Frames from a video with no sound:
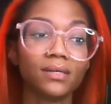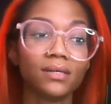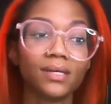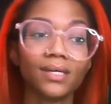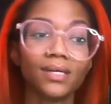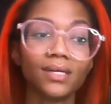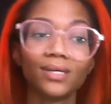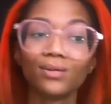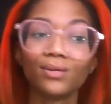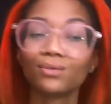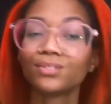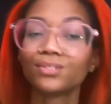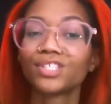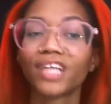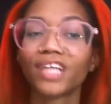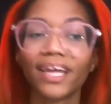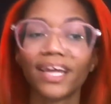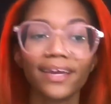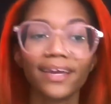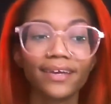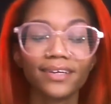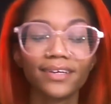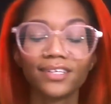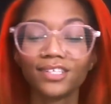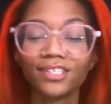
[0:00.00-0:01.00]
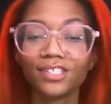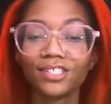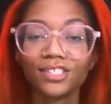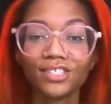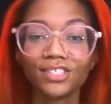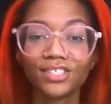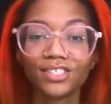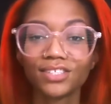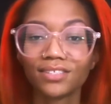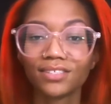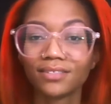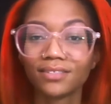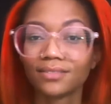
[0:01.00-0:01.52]
it'll
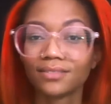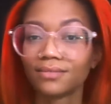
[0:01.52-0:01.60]
change